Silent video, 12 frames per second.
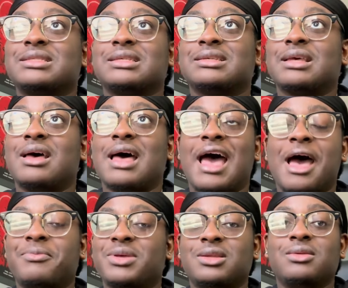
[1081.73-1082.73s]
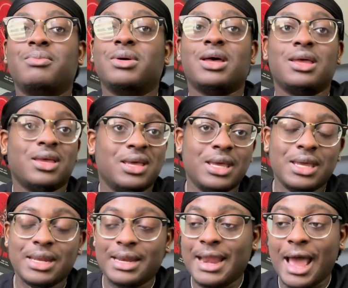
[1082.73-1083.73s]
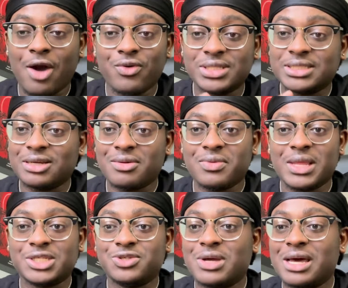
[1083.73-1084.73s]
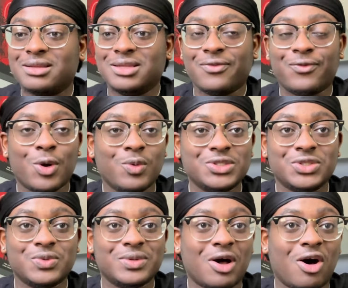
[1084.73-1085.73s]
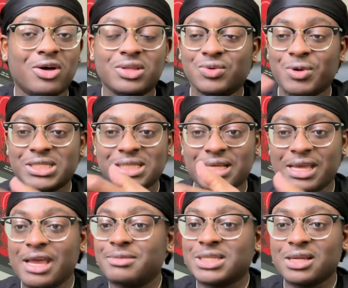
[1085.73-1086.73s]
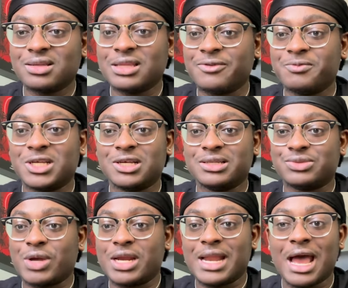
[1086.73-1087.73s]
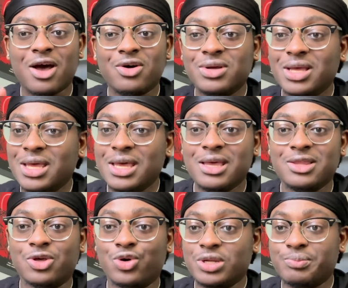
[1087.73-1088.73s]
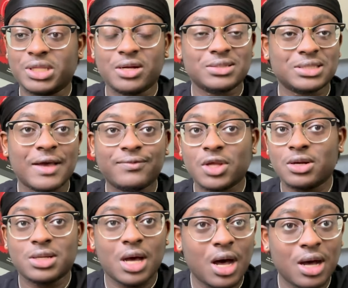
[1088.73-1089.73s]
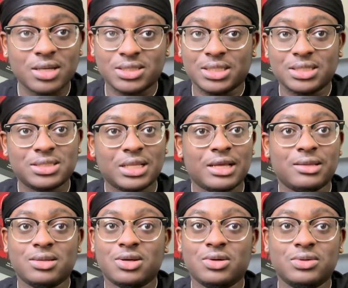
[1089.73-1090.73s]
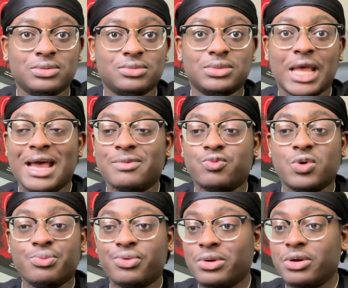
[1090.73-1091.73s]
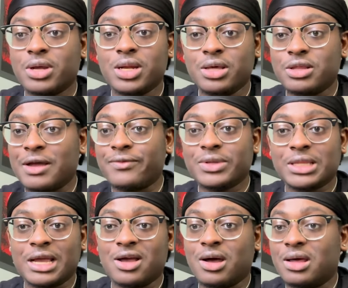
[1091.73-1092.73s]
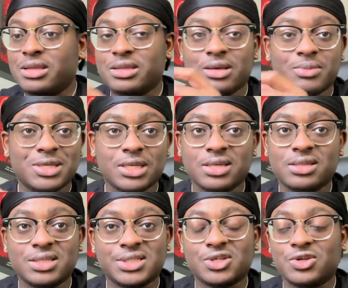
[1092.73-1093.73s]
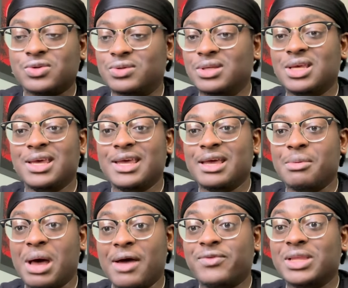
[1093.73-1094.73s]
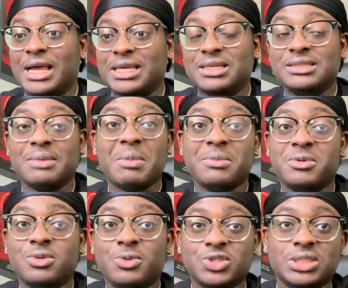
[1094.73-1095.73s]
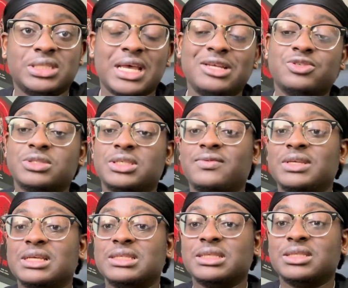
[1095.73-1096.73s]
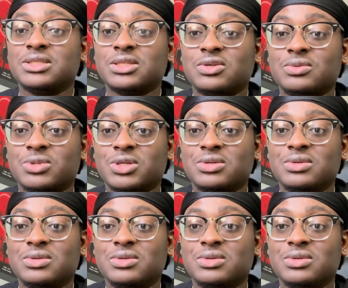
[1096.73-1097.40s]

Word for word: to happen, but now it's something that you got to look forward to in all the rest of the games that are left because right now the only players left are dogs and it's like yo at one point or another i feel like all of them could hit the zone so i feel like Keeson might be the most dangerous if he gets in the zone bro